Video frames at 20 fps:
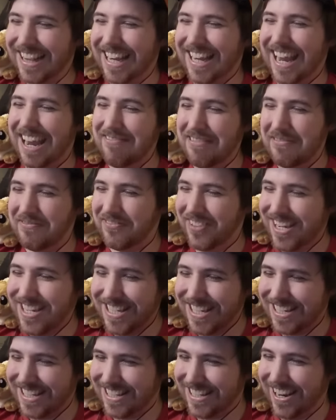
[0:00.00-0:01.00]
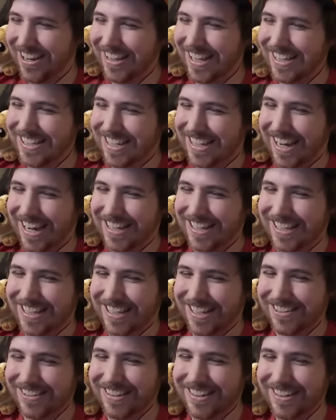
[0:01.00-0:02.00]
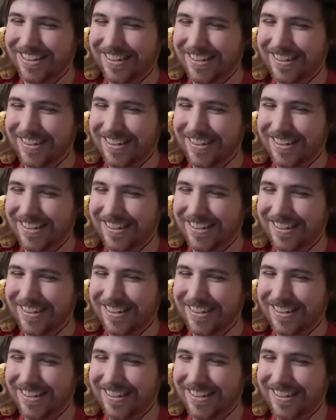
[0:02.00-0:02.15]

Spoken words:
they gave it physics, though. That's kind of cute.